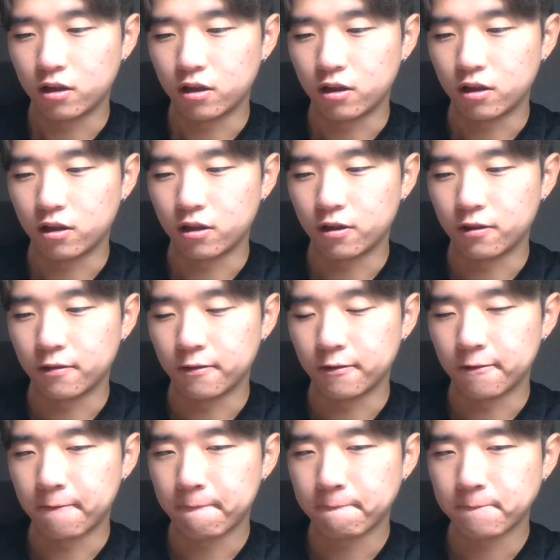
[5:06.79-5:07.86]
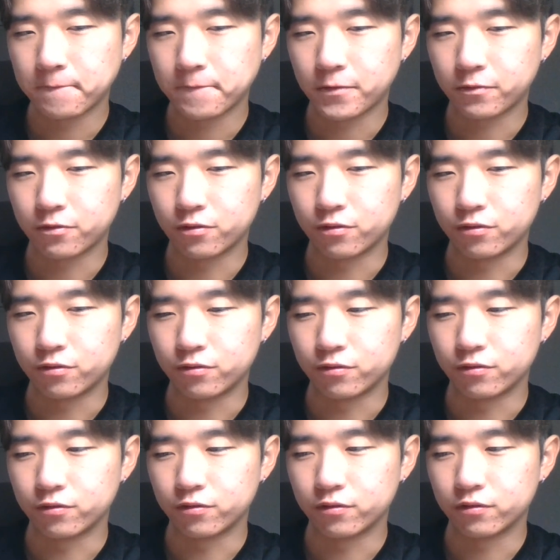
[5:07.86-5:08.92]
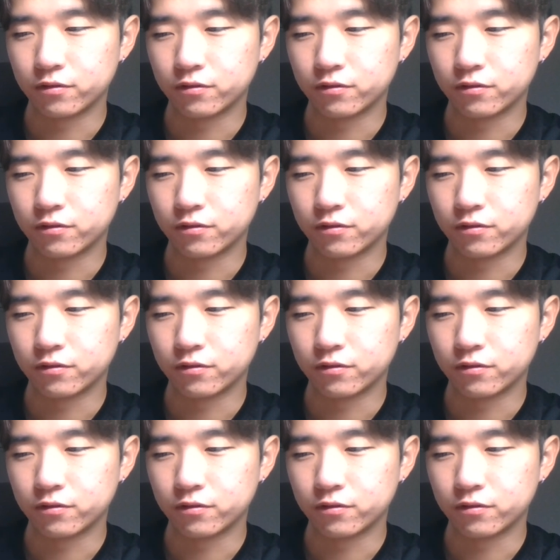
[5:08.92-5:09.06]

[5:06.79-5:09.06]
And so